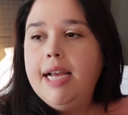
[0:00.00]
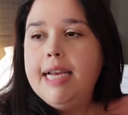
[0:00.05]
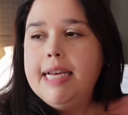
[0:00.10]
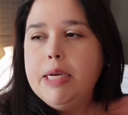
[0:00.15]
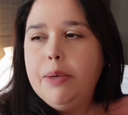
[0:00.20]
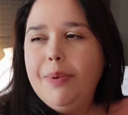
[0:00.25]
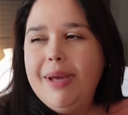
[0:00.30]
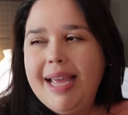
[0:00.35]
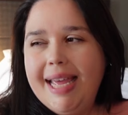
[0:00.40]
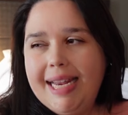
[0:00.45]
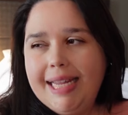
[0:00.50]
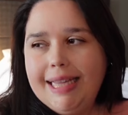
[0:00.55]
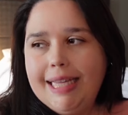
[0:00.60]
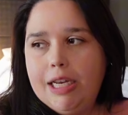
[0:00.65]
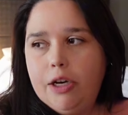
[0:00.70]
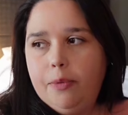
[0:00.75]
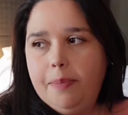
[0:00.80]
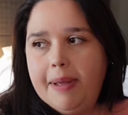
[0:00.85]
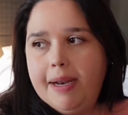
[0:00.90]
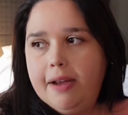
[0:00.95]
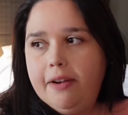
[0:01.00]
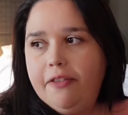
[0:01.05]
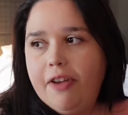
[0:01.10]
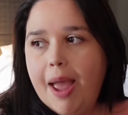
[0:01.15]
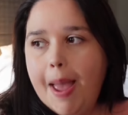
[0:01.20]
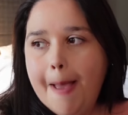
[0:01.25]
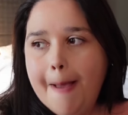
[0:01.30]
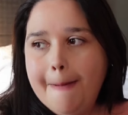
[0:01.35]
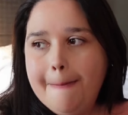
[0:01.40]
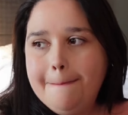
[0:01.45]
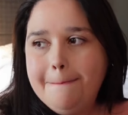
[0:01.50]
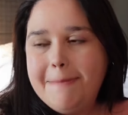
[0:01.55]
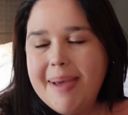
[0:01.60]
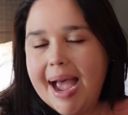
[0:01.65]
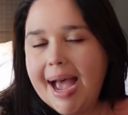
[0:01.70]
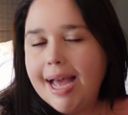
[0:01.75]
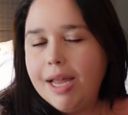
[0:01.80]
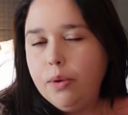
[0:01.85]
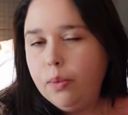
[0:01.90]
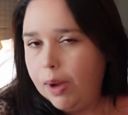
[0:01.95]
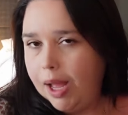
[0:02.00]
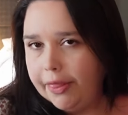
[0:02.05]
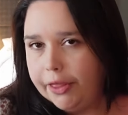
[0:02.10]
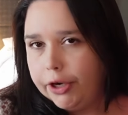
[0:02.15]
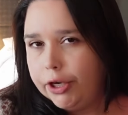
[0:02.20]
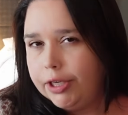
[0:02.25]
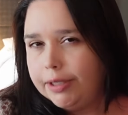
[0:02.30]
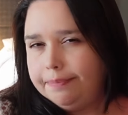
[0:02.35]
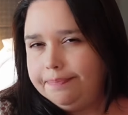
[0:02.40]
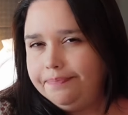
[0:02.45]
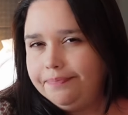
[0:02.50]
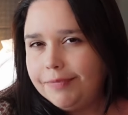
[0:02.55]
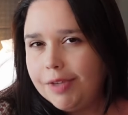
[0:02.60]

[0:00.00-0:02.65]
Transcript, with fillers: We had a little bit of bad weather